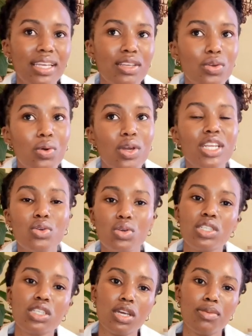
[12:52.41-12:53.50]
you know in good
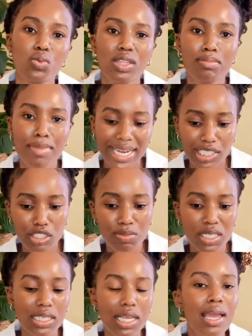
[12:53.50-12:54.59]
terms with management